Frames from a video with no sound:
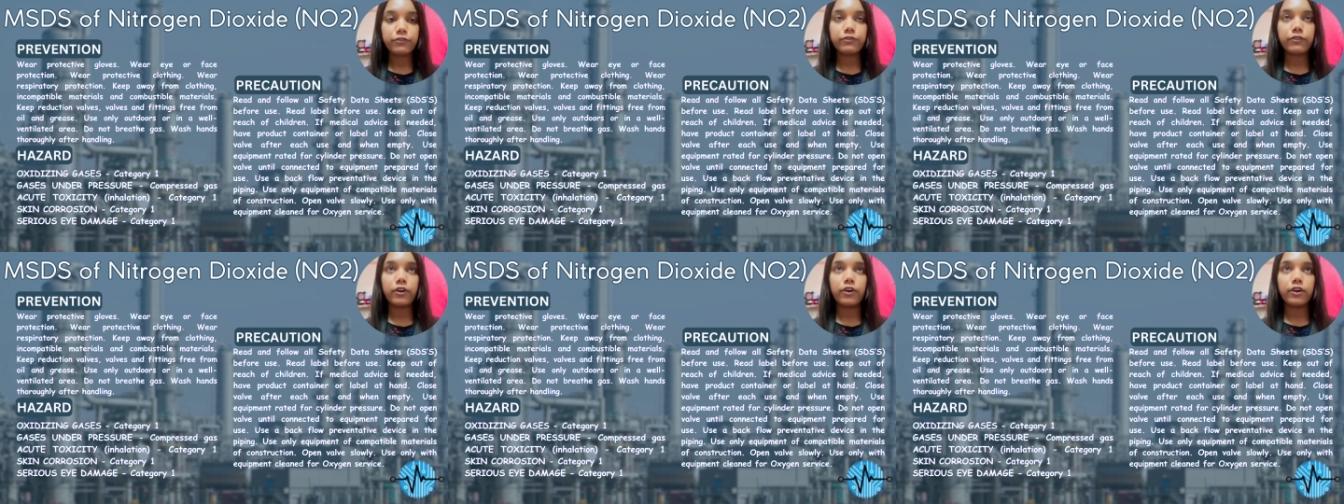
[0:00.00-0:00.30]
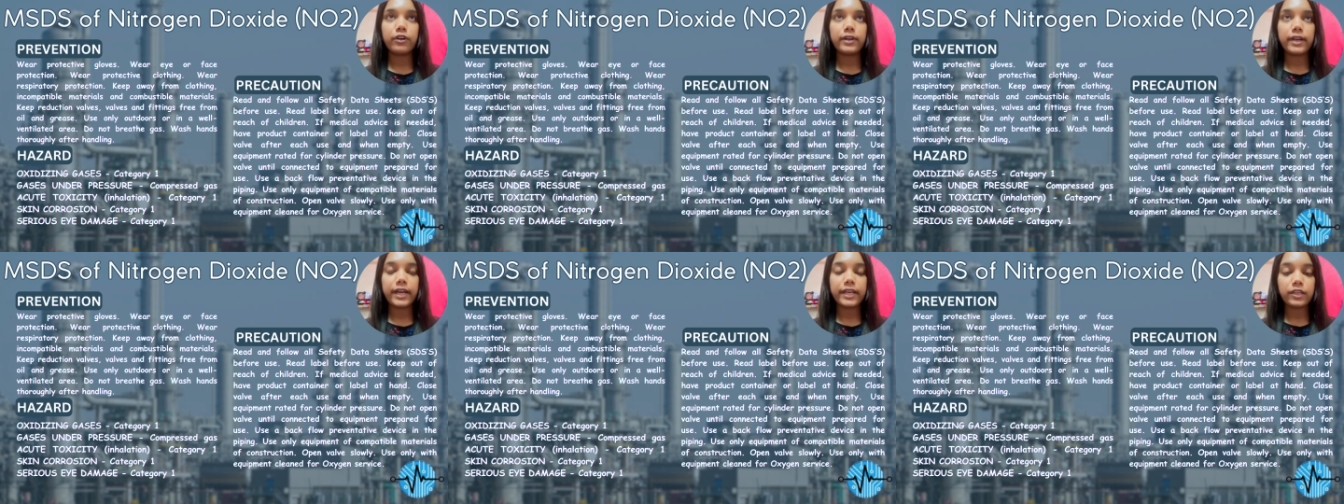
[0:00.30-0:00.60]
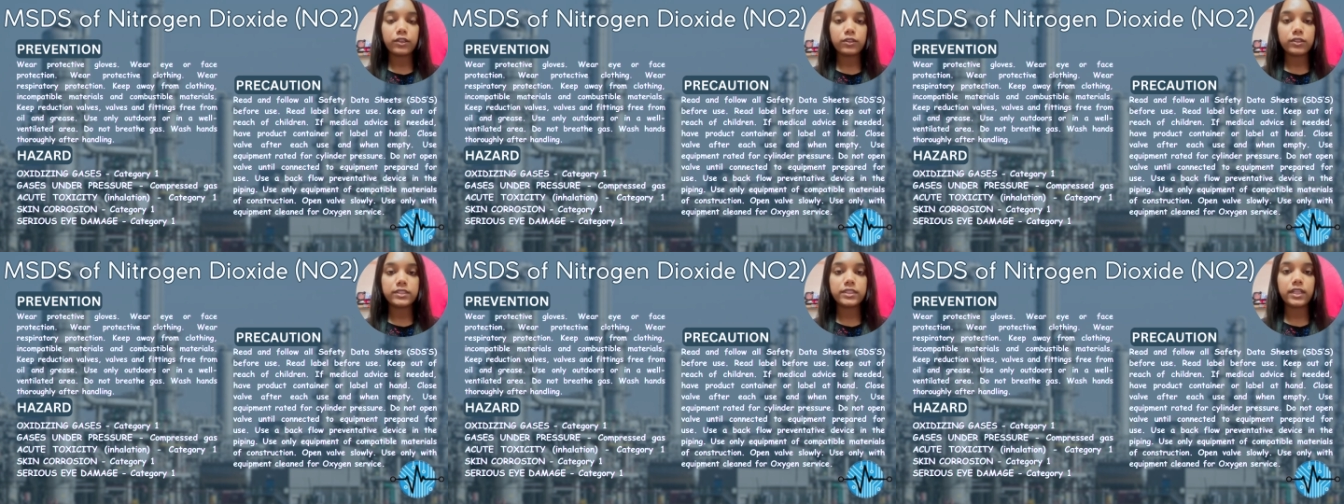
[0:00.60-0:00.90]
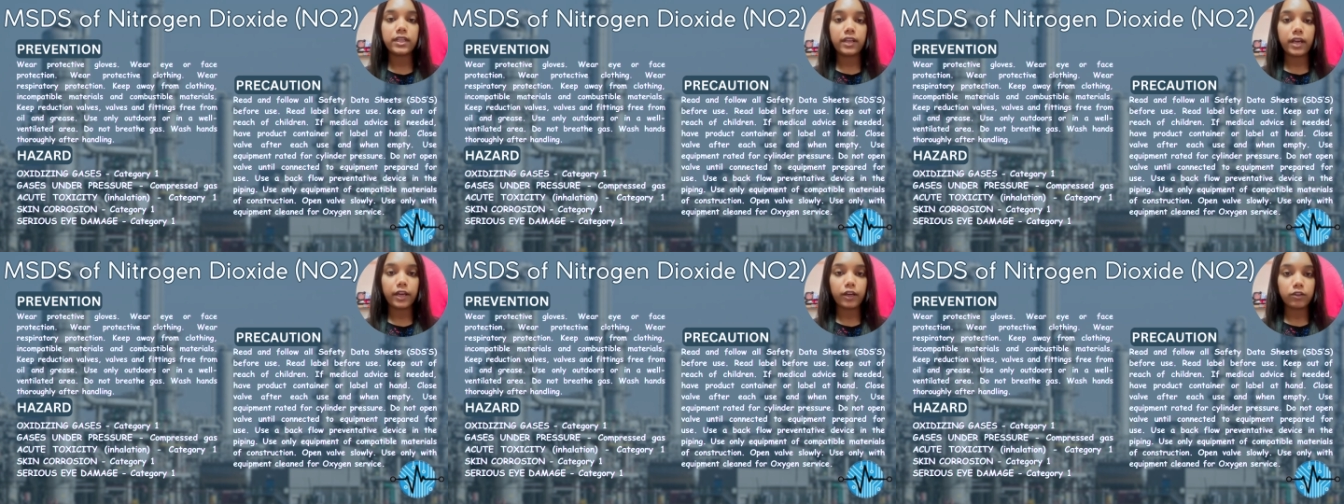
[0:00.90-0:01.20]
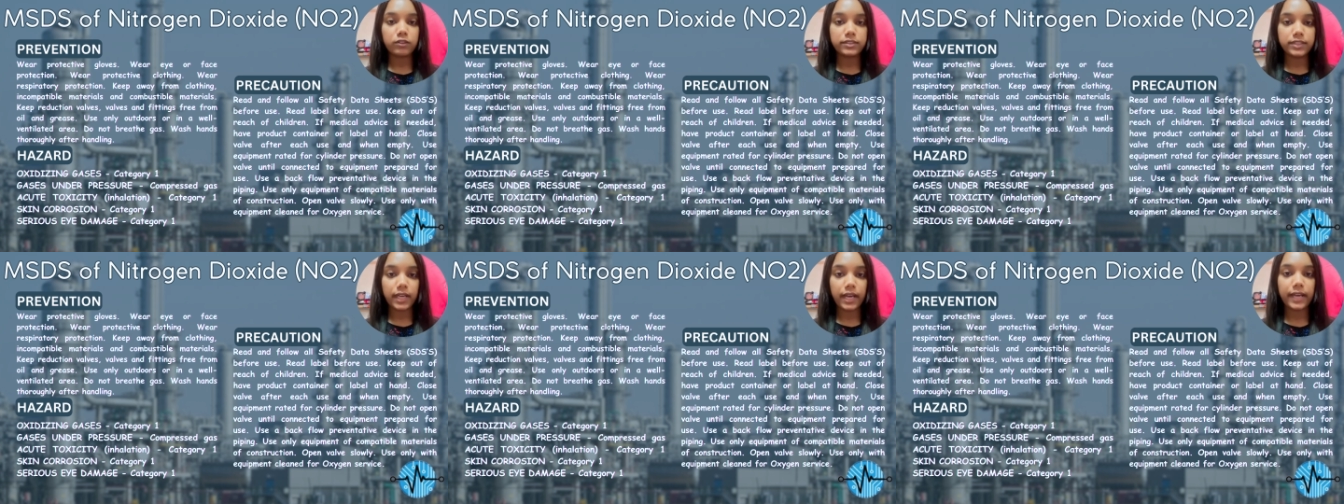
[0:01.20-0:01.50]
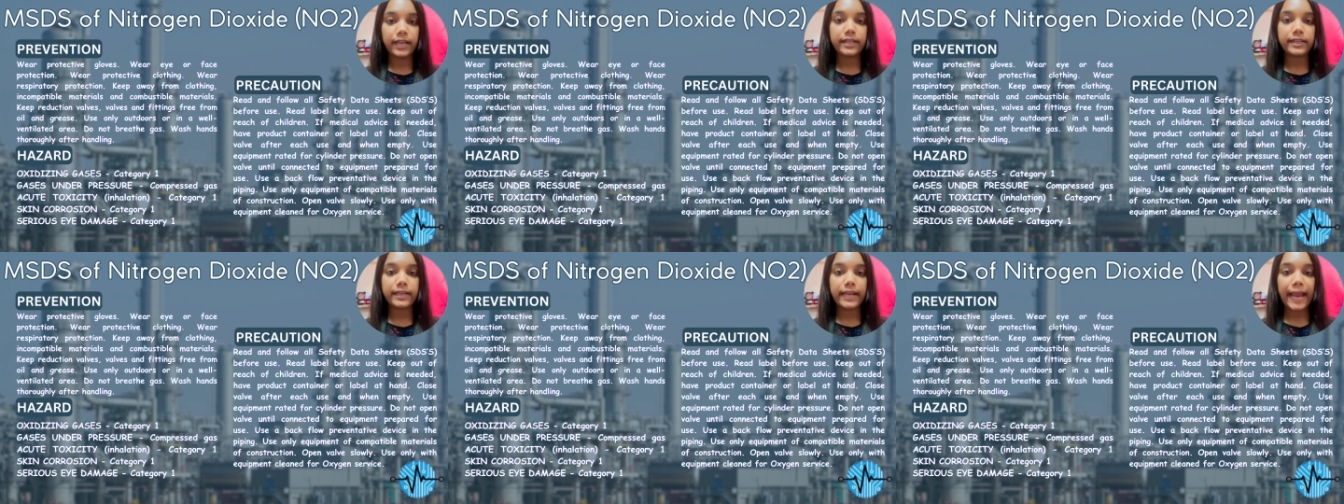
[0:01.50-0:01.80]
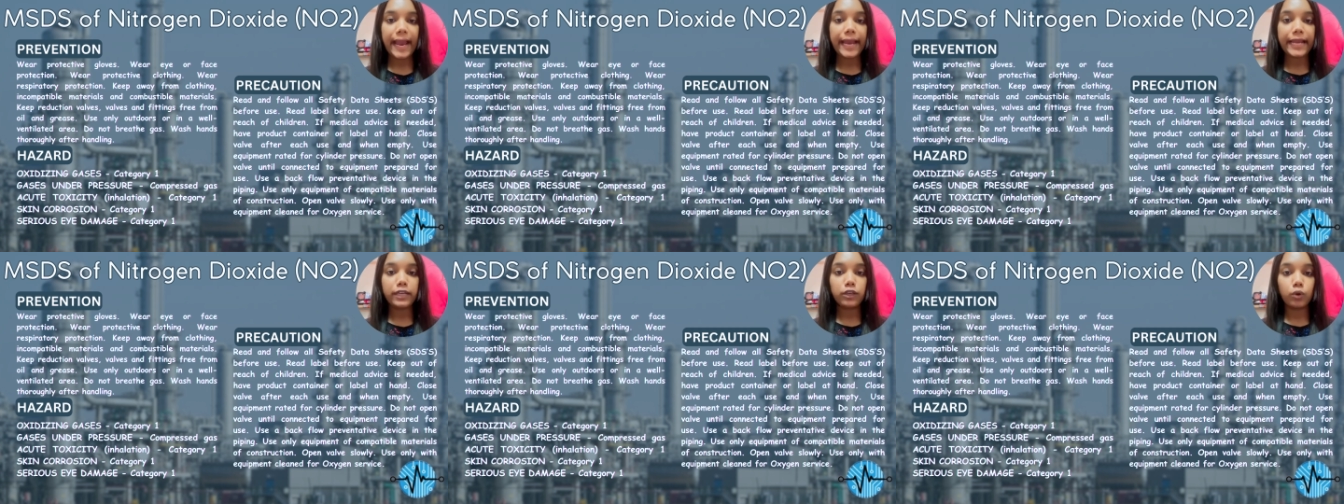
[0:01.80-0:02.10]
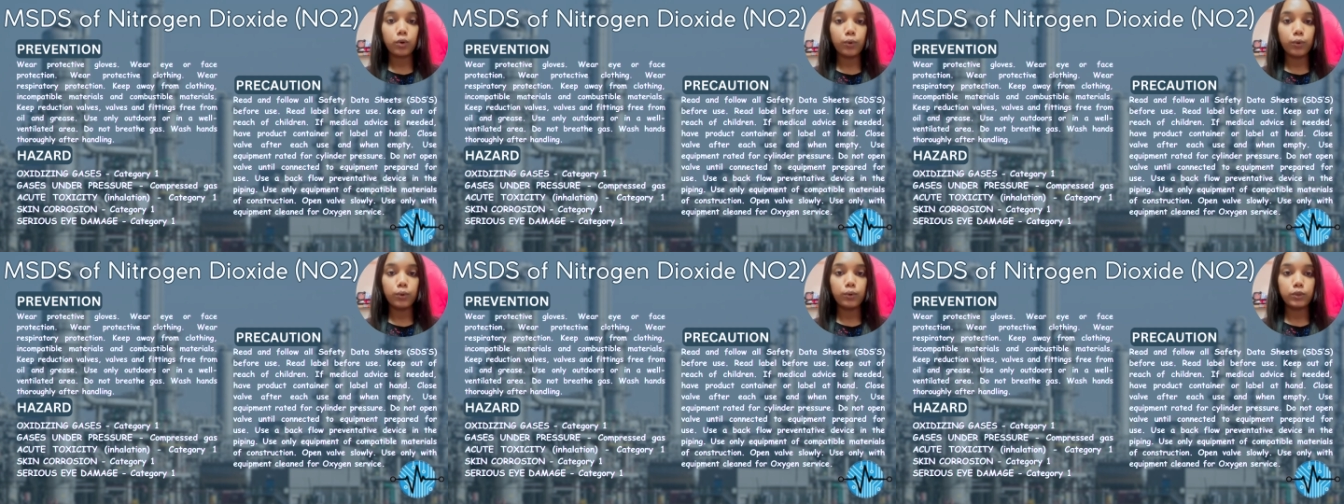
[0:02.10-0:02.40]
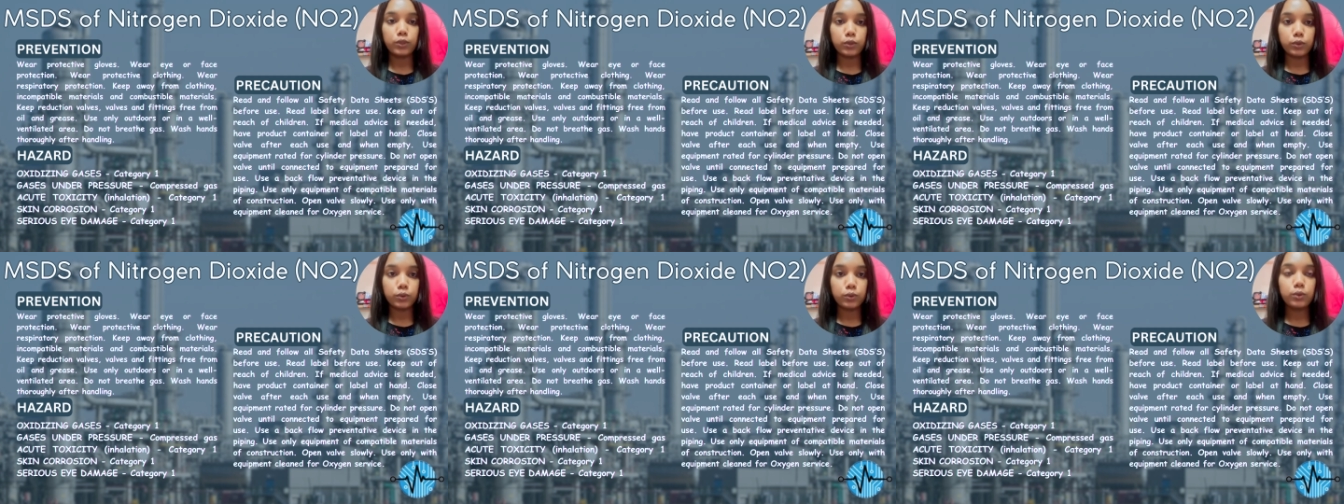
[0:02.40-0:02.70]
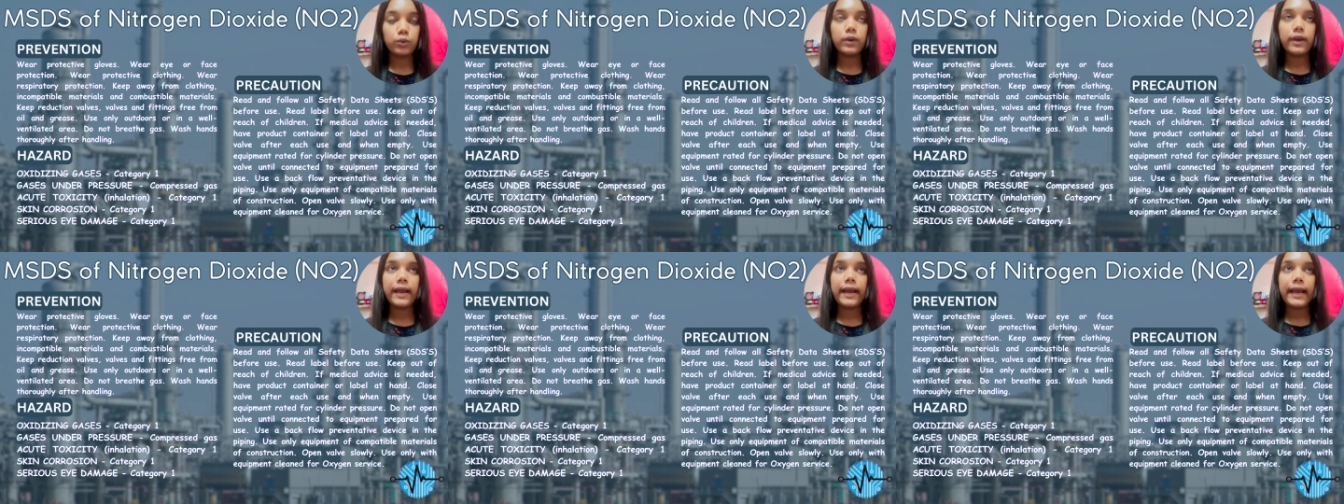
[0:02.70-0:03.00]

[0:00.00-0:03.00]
for nitrogen dioxide, NO2.